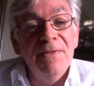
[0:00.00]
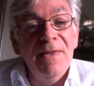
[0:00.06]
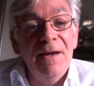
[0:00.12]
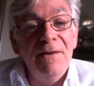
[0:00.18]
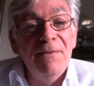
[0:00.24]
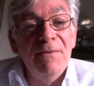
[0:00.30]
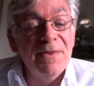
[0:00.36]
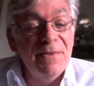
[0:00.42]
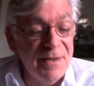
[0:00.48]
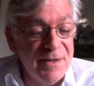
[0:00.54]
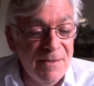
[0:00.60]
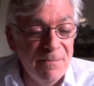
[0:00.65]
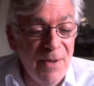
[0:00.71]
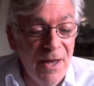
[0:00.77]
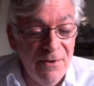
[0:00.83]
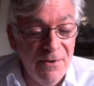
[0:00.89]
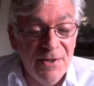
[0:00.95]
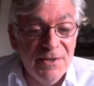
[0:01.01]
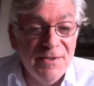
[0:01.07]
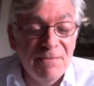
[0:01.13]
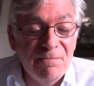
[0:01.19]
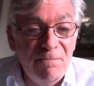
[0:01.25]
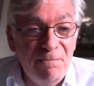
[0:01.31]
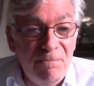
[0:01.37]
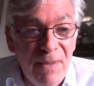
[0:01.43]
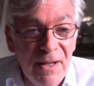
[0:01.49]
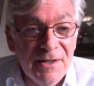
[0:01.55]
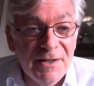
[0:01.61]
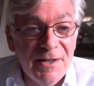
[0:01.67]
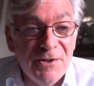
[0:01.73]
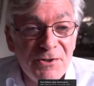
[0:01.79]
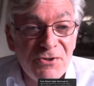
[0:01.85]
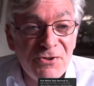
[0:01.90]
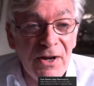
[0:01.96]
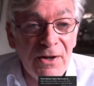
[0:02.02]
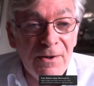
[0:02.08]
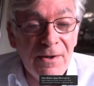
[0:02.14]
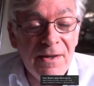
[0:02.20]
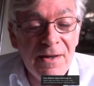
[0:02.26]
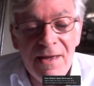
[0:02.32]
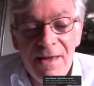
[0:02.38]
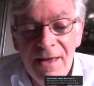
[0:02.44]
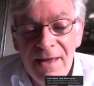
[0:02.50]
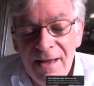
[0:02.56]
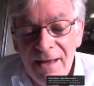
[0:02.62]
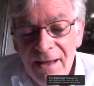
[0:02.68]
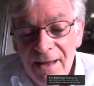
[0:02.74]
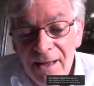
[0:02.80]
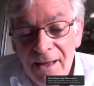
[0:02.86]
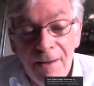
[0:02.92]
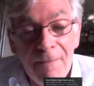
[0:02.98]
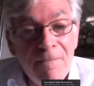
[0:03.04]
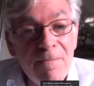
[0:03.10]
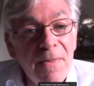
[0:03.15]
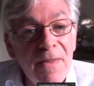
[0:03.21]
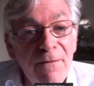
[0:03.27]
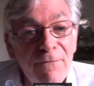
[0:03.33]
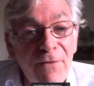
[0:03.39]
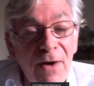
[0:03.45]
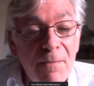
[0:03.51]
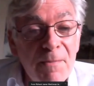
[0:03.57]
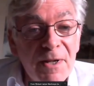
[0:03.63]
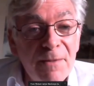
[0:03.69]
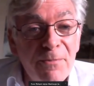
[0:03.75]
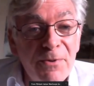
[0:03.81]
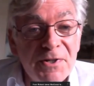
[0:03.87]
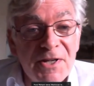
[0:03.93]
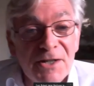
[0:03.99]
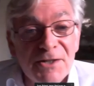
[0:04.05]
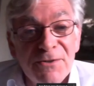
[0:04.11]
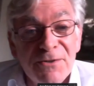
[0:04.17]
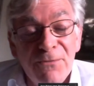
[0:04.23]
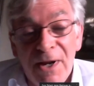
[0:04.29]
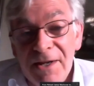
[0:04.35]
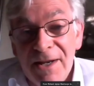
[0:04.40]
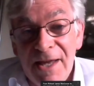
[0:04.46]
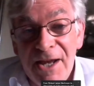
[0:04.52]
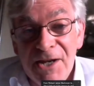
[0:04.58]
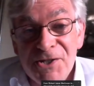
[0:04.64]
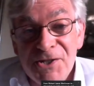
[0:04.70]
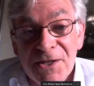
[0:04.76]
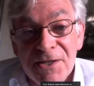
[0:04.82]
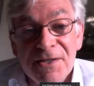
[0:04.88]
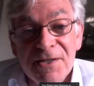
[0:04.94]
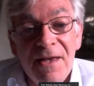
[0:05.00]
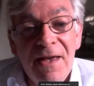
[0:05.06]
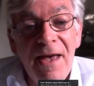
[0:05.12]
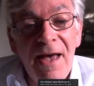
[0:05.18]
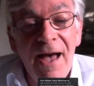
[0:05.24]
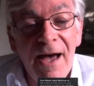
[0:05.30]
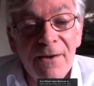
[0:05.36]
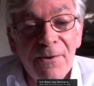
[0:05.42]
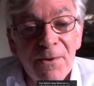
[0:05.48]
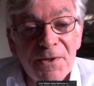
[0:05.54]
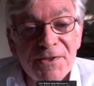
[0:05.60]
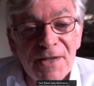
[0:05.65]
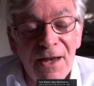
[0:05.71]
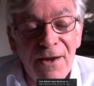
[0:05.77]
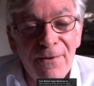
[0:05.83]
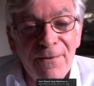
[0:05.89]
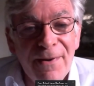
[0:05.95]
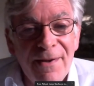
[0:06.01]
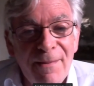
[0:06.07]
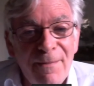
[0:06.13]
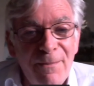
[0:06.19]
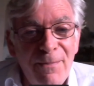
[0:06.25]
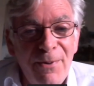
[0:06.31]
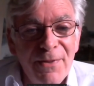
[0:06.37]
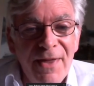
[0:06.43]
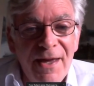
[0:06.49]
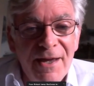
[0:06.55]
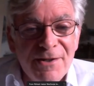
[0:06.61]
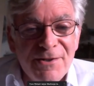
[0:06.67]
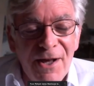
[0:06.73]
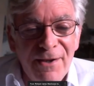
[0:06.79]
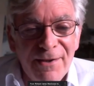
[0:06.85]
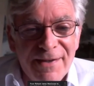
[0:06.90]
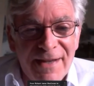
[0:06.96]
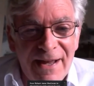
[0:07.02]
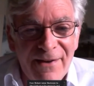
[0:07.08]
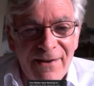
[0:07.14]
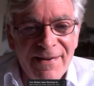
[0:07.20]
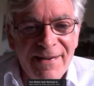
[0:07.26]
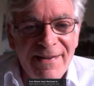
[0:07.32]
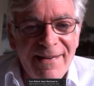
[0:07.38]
They're the components: building control, environmental protection regulations, and also put that doll down.